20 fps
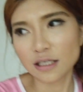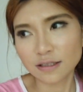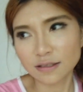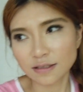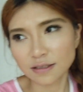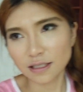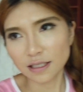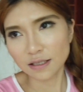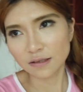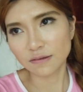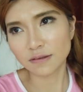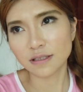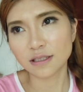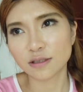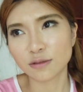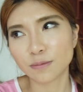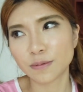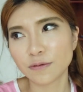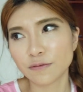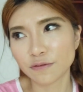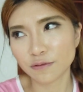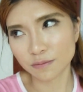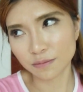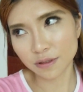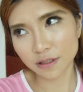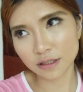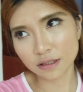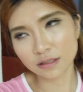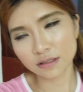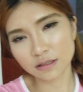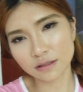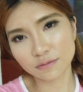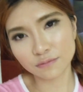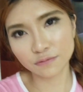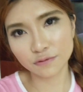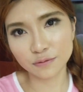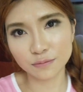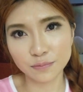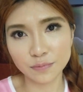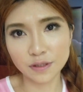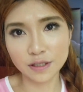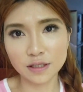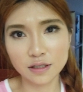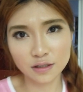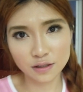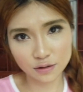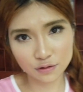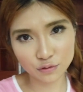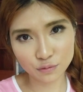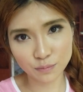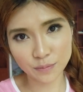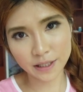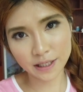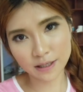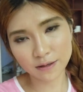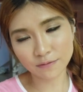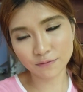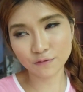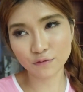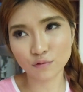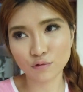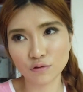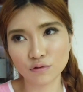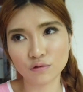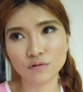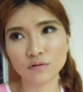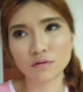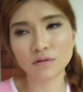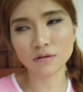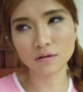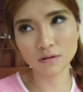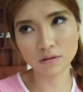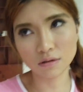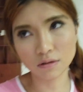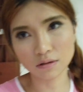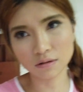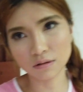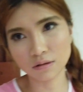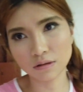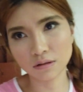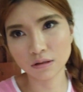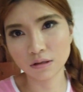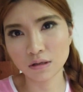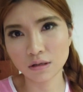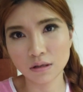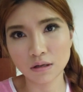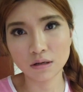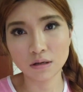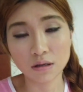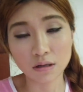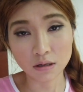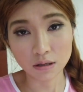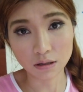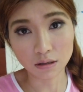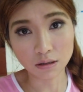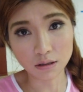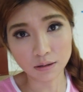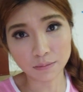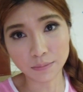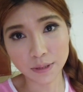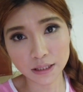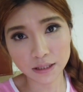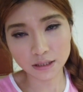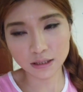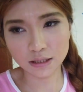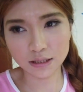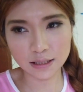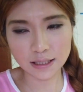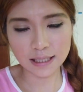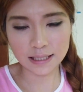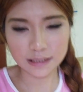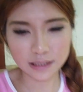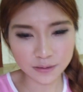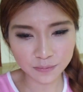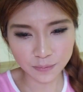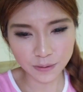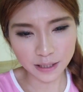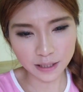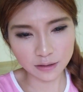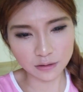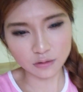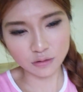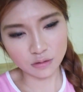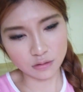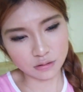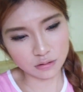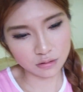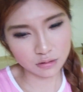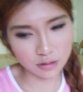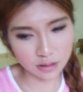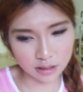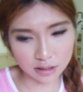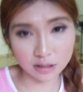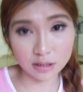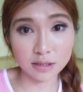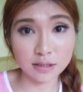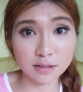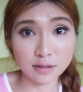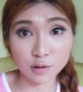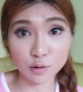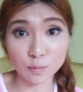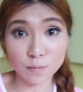save a little bit from here and from there to make up for the money that I spend in this